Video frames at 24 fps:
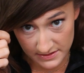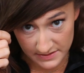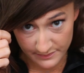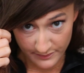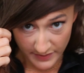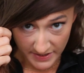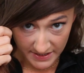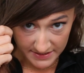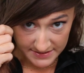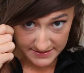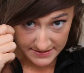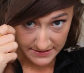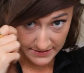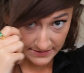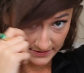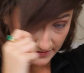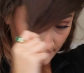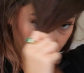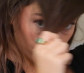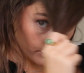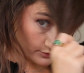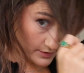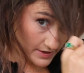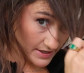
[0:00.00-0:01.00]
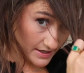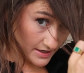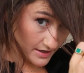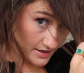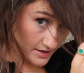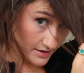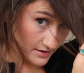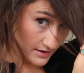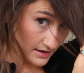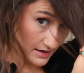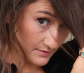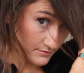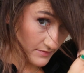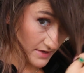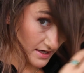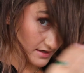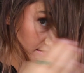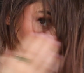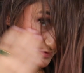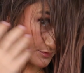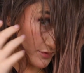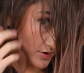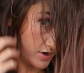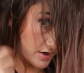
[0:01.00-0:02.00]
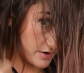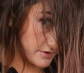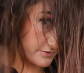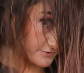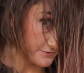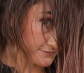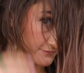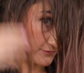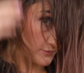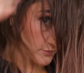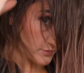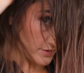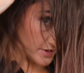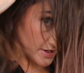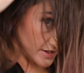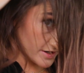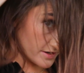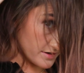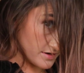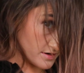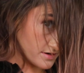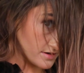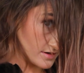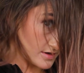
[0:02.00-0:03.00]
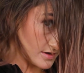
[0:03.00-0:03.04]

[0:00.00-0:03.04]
basically where I make the part for